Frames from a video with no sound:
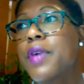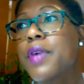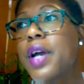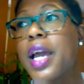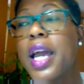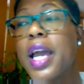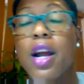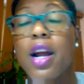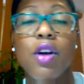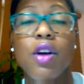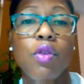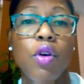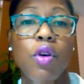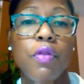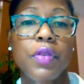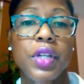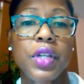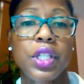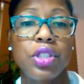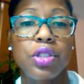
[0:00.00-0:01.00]
hair
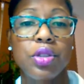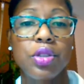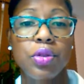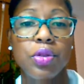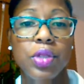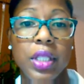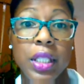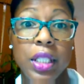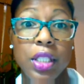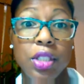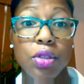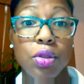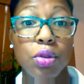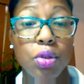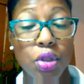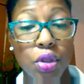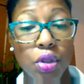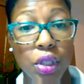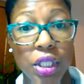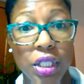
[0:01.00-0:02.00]
growth issues is
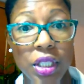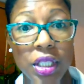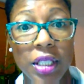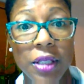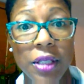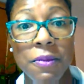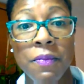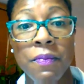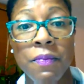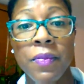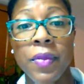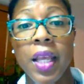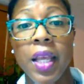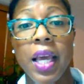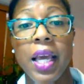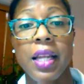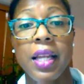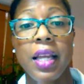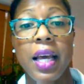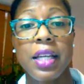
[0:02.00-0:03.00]
nutrition.
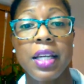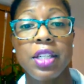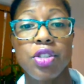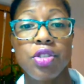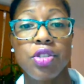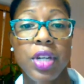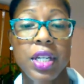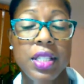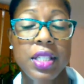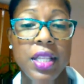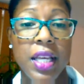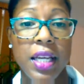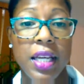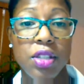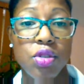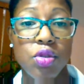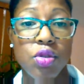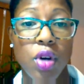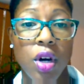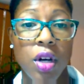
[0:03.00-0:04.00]
And I stress
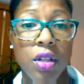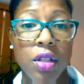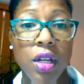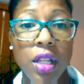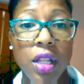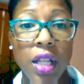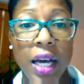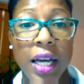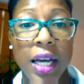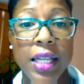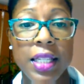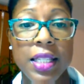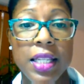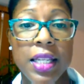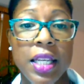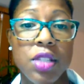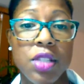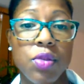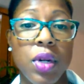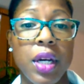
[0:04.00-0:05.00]
that to all the clients,
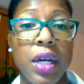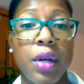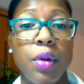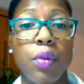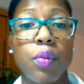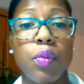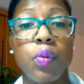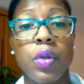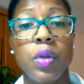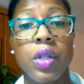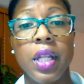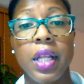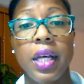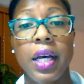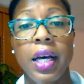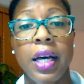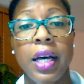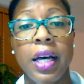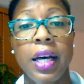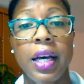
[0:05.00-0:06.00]
and that's what I will
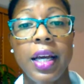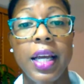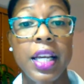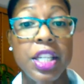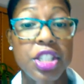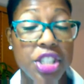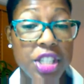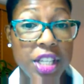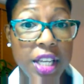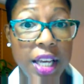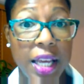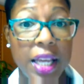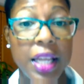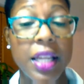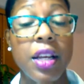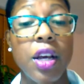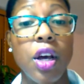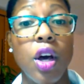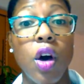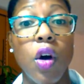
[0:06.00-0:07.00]

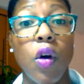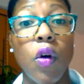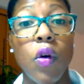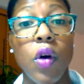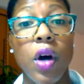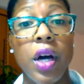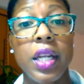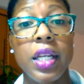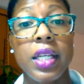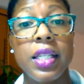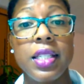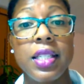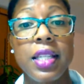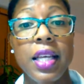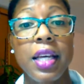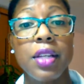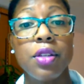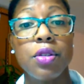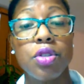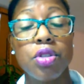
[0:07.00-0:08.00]
educate on, is
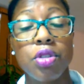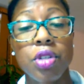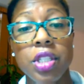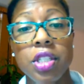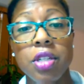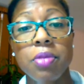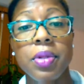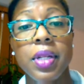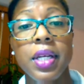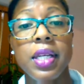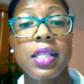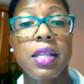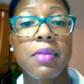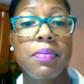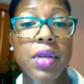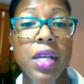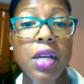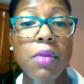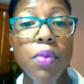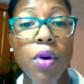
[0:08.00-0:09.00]
that nutrition plays a
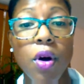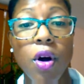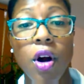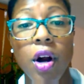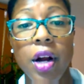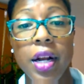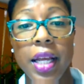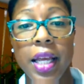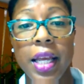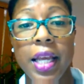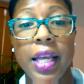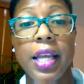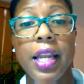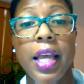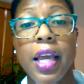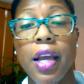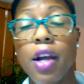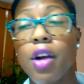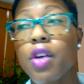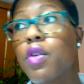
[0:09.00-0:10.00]
big part in
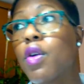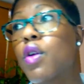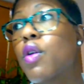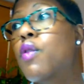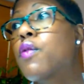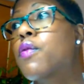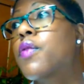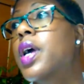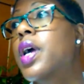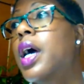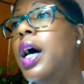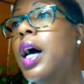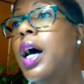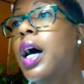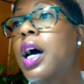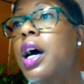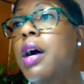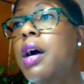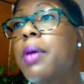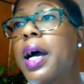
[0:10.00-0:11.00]
hair growth.
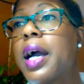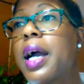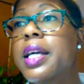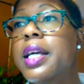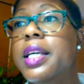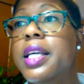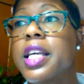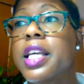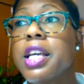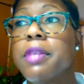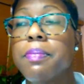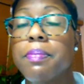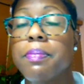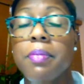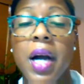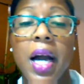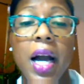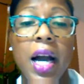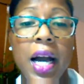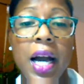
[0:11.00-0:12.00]
I keep
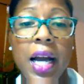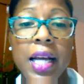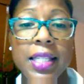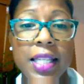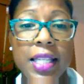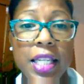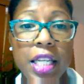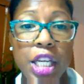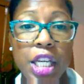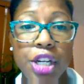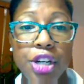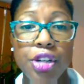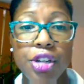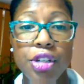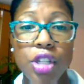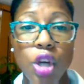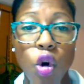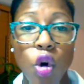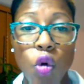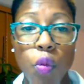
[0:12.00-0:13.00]
my eyes and
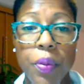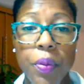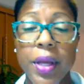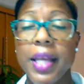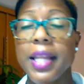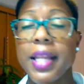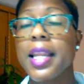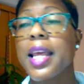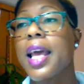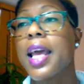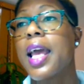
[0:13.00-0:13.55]
ears open